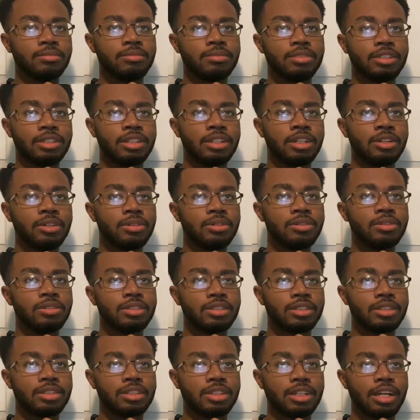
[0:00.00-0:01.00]
you know,
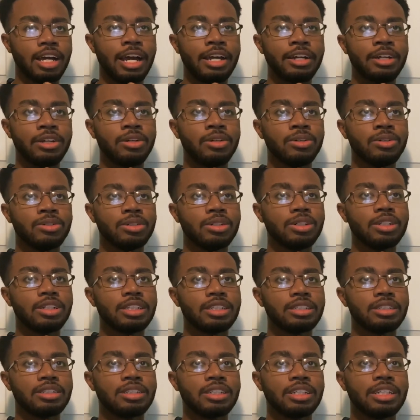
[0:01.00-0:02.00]
I know
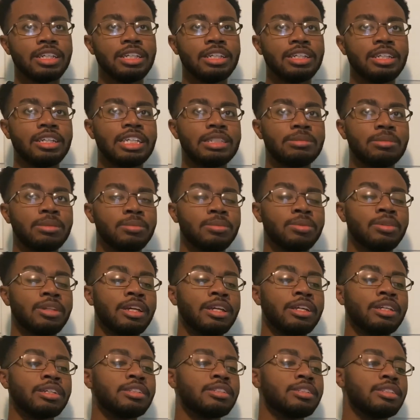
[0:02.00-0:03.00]
he's been
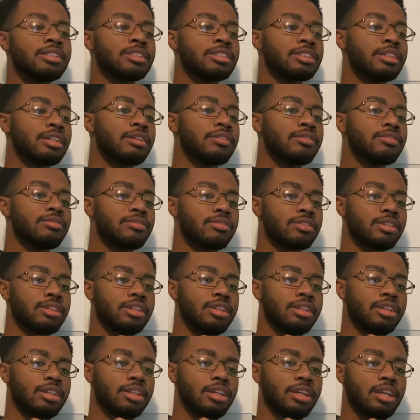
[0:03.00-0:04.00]
playing and stuff.
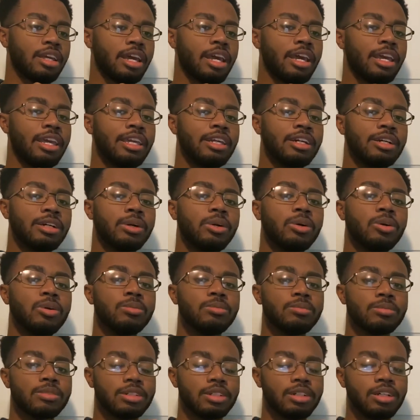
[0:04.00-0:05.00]
He can hoop.
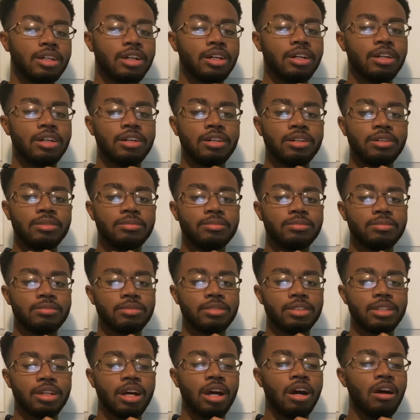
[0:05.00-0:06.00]

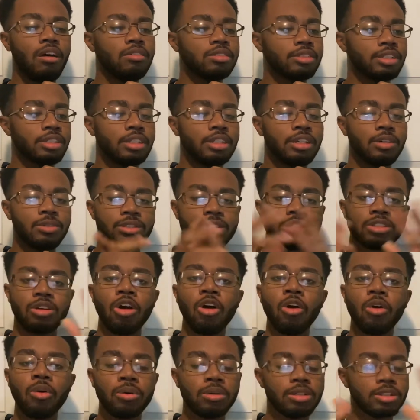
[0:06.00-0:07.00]
Obviously, you know,
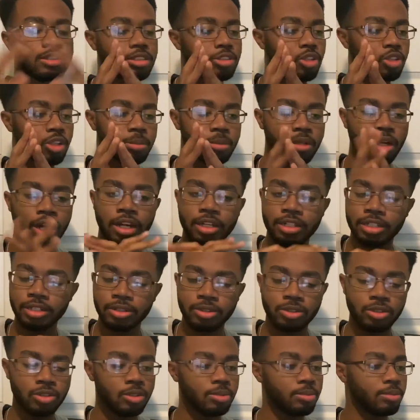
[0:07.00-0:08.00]
Soul Nod can
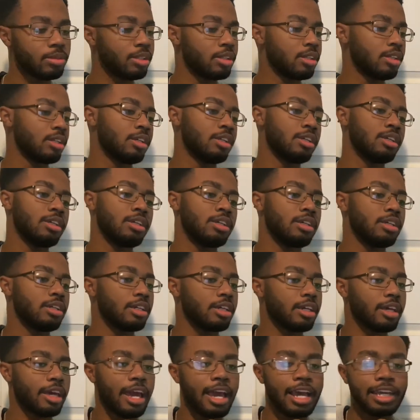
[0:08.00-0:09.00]
hoop.
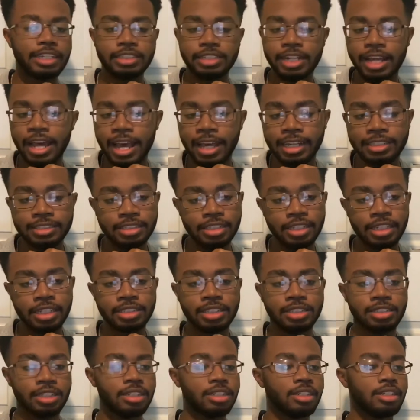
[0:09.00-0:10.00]
Cash Nasty's
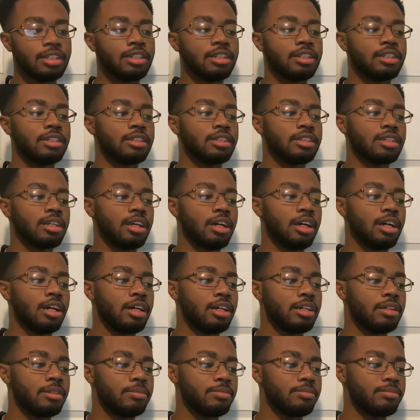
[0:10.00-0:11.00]

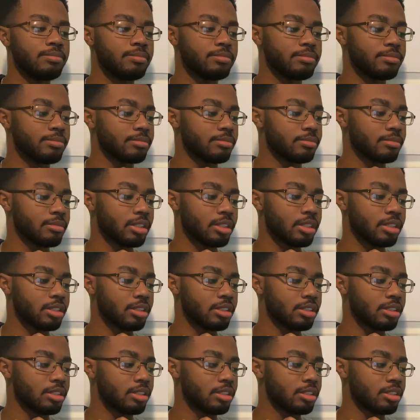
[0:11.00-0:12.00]
a
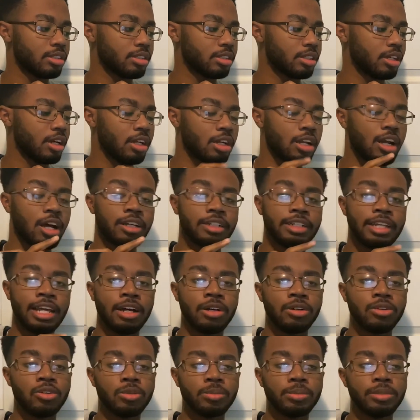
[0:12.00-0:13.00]
lockdown
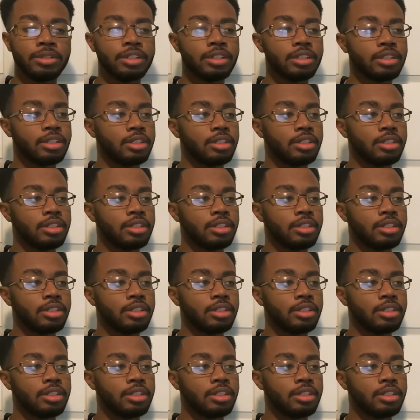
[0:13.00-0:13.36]
hooper.